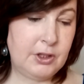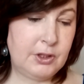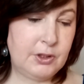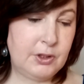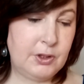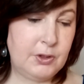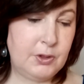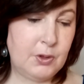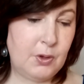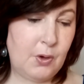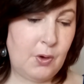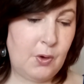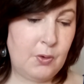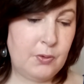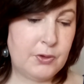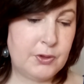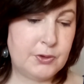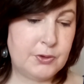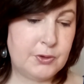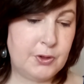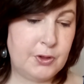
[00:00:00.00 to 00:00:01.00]
You know
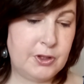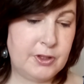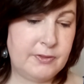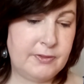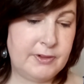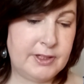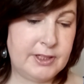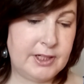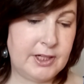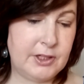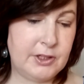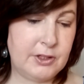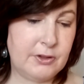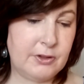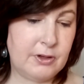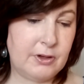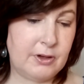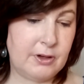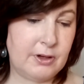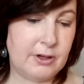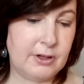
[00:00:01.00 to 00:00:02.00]
the truth of it in your
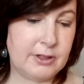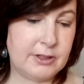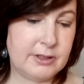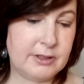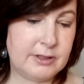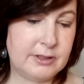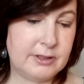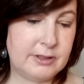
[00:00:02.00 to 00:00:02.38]
heart.